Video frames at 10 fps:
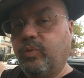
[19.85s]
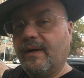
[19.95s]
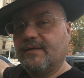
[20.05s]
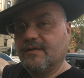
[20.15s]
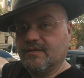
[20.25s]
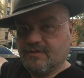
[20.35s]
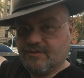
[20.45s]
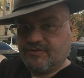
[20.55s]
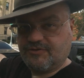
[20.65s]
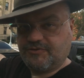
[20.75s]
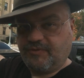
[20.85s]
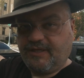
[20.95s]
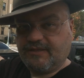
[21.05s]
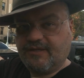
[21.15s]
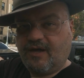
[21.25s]
Quentin
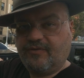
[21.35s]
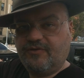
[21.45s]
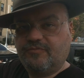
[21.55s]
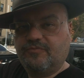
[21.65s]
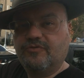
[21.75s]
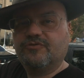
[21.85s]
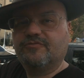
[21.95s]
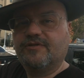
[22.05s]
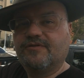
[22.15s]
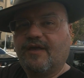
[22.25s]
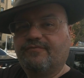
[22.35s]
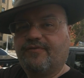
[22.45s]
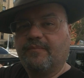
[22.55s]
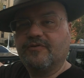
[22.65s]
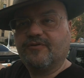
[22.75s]
Street. Now, these two streets have
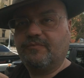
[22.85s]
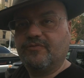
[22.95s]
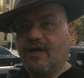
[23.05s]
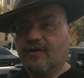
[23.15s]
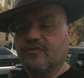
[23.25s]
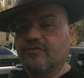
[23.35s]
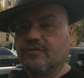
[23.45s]
famous namesakes.